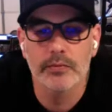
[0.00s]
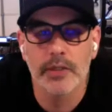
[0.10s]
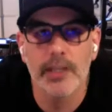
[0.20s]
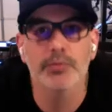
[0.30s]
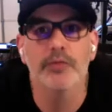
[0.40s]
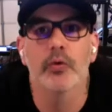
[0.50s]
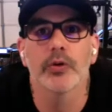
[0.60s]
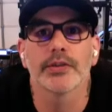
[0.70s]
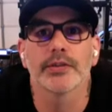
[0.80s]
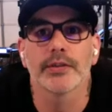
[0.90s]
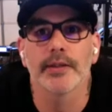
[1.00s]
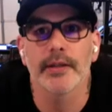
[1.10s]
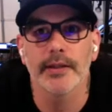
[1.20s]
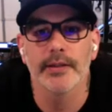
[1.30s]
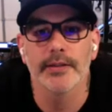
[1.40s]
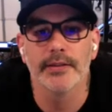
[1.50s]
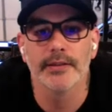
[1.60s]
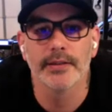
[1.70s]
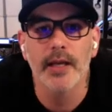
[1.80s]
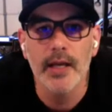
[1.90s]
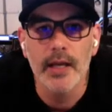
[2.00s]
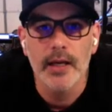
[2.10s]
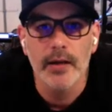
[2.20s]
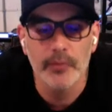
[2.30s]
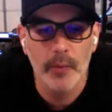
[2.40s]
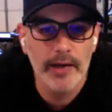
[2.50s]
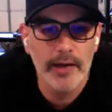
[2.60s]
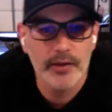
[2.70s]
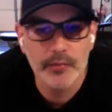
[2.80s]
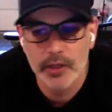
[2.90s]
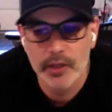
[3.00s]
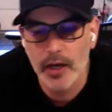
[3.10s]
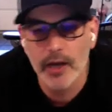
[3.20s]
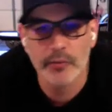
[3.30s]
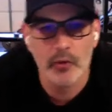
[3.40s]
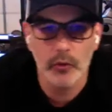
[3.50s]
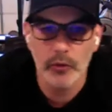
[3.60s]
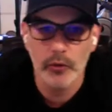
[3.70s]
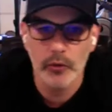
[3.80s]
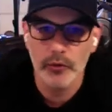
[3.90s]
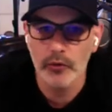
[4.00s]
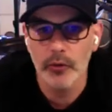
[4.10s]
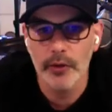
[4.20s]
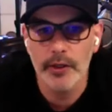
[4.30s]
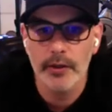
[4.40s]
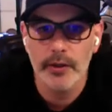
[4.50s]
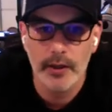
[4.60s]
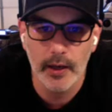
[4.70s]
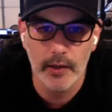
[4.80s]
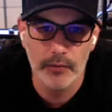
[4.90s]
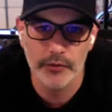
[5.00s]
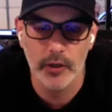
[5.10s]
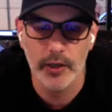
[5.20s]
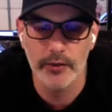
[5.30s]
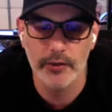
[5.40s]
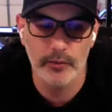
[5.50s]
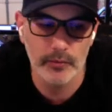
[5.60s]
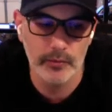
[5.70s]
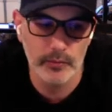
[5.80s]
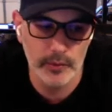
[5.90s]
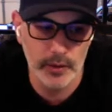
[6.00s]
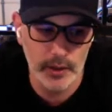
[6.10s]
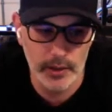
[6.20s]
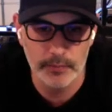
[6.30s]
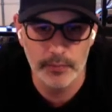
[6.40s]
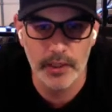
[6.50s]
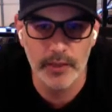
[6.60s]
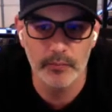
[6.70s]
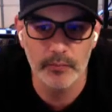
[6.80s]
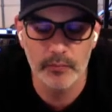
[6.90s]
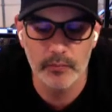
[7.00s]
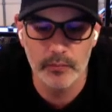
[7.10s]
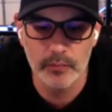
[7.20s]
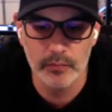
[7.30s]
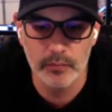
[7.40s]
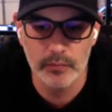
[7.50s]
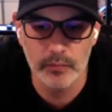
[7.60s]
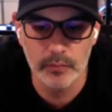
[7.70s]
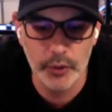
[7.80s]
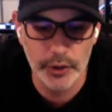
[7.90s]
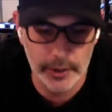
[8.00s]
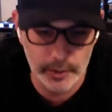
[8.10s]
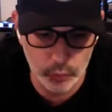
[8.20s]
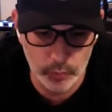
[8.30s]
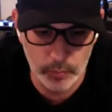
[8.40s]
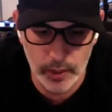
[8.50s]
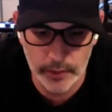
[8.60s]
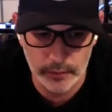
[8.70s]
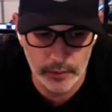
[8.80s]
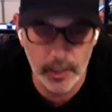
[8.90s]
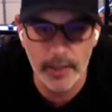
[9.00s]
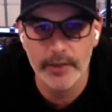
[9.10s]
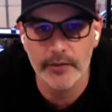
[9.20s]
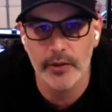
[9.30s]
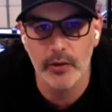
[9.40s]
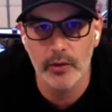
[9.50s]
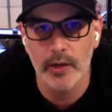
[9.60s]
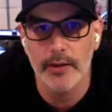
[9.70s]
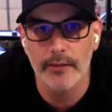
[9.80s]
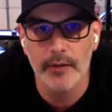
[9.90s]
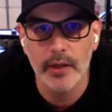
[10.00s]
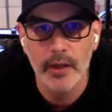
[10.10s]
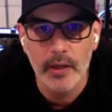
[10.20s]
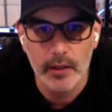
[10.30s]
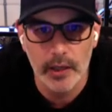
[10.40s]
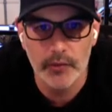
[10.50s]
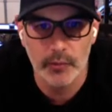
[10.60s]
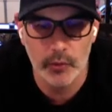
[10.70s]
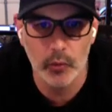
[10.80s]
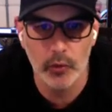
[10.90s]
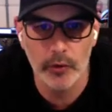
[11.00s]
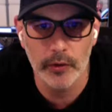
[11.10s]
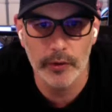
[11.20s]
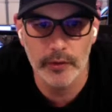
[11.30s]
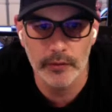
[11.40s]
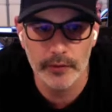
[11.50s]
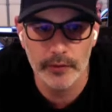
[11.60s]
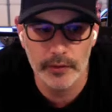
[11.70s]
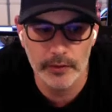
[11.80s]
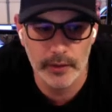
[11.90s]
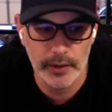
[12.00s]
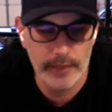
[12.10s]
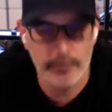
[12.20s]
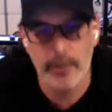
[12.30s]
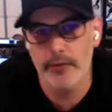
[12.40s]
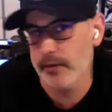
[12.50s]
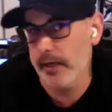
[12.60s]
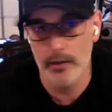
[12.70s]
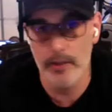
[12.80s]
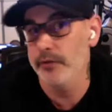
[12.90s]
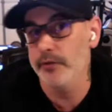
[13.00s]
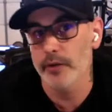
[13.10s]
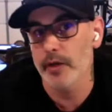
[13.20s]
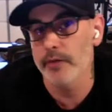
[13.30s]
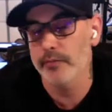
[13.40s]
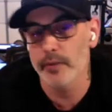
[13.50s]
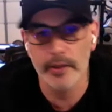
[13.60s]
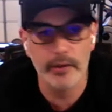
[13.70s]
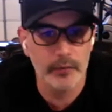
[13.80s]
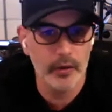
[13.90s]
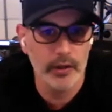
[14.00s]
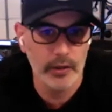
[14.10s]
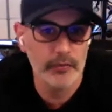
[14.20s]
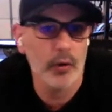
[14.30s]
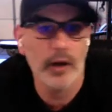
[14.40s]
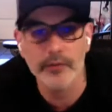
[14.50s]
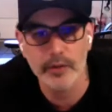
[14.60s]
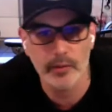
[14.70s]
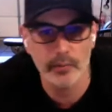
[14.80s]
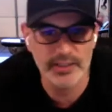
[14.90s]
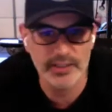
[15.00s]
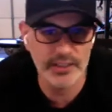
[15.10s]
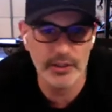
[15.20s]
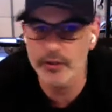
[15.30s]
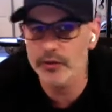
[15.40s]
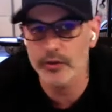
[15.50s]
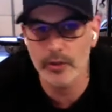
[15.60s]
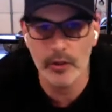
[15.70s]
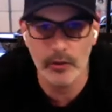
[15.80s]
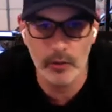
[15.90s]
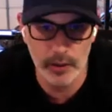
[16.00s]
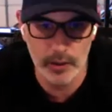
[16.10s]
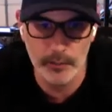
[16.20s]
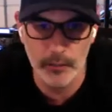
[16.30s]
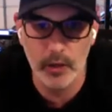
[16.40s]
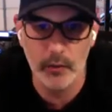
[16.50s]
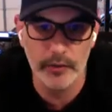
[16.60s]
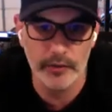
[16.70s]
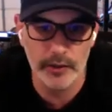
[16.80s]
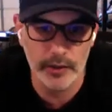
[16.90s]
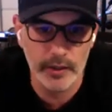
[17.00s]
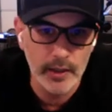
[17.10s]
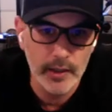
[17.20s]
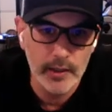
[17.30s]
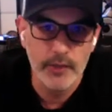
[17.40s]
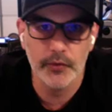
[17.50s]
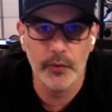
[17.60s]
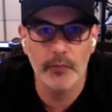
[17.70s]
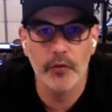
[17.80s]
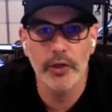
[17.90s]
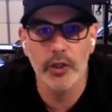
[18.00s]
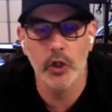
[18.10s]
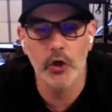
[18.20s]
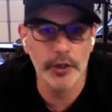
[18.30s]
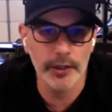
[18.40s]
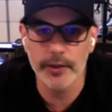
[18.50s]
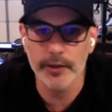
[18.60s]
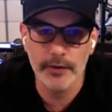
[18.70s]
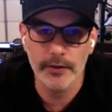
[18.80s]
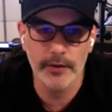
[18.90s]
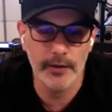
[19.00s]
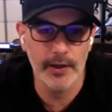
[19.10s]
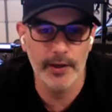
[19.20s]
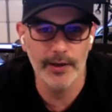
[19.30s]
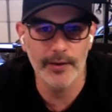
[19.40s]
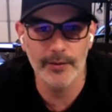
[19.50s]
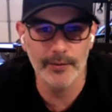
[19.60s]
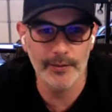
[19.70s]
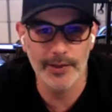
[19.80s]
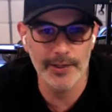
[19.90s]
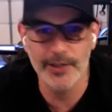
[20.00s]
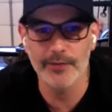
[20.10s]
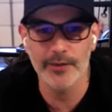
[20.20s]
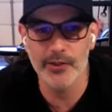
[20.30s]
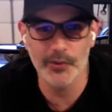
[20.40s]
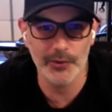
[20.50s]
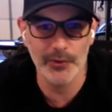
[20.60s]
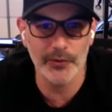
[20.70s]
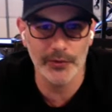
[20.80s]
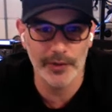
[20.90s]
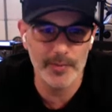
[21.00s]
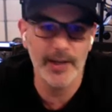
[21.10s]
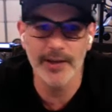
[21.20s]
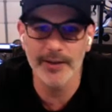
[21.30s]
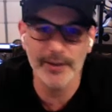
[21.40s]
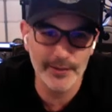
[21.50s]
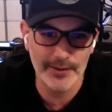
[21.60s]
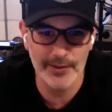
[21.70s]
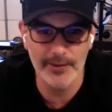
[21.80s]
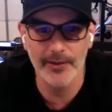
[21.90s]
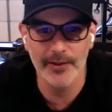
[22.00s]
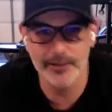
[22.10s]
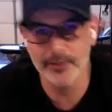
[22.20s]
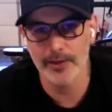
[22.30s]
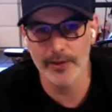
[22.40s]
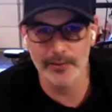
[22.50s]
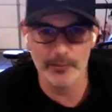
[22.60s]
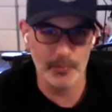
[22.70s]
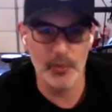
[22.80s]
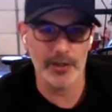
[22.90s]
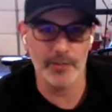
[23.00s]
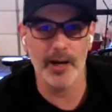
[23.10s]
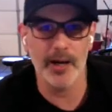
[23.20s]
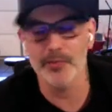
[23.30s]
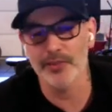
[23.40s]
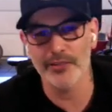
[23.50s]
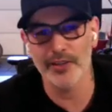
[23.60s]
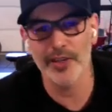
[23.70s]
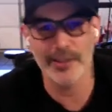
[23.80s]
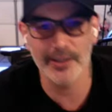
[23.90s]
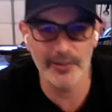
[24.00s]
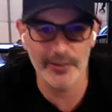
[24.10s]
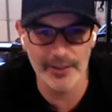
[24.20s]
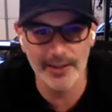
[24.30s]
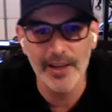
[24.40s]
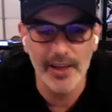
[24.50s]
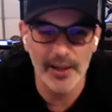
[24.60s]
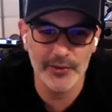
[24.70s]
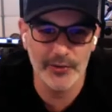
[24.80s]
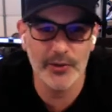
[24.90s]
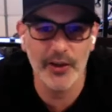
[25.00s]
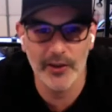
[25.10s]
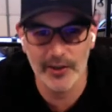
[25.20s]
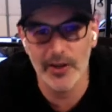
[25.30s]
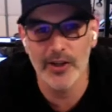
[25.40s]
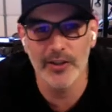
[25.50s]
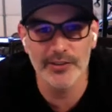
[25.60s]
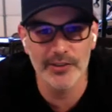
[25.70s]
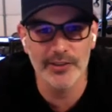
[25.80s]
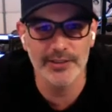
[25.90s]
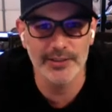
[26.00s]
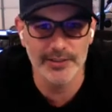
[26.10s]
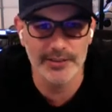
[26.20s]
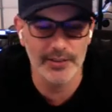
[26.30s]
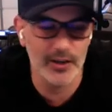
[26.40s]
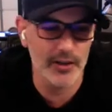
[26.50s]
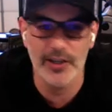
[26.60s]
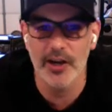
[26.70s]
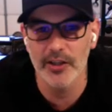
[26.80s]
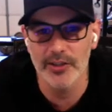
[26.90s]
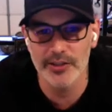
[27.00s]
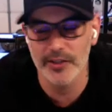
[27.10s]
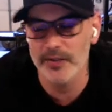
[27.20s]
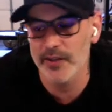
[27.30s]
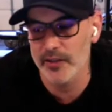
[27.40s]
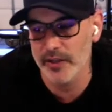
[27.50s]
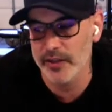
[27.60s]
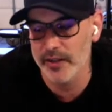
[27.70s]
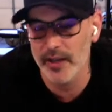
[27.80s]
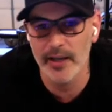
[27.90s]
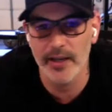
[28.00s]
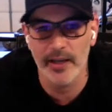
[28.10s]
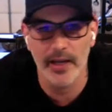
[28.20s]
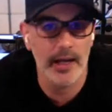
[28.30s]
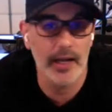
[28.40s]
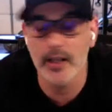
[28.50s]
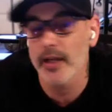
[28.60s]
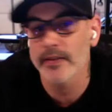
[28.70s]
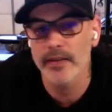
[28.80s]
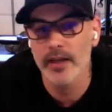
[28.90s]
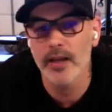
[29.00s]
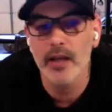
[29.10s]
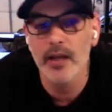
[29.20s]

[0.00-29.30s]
Cosmovorous is my attempt at a cosmic horror story. I was trying to kind of put it in a more modern light, because I know a lot of cosmic horror I love the stuff. It's very Lovecraftian pastiche, always like some very learned an individual, usually a man, like a lot of smoking pipes and studies and esoteric knowledges and archaeology and things like that. And I like that.